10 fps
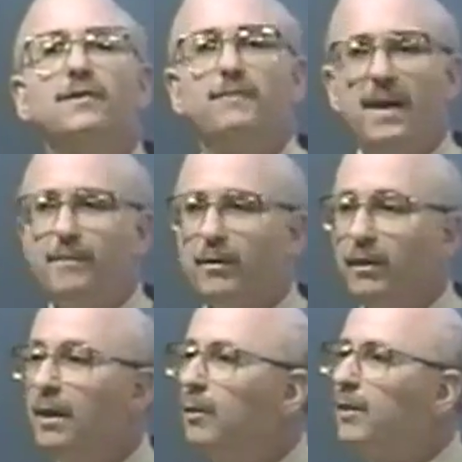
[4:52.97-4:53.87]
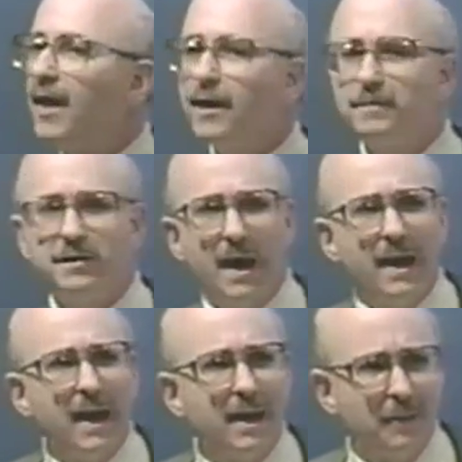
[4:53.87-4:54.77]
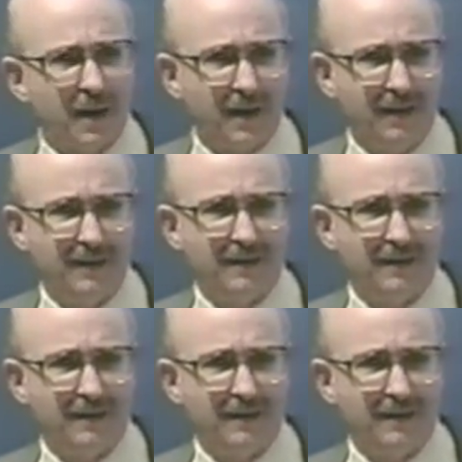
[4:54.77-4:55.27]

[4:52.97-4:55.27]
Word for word: of people without upsetting anybody.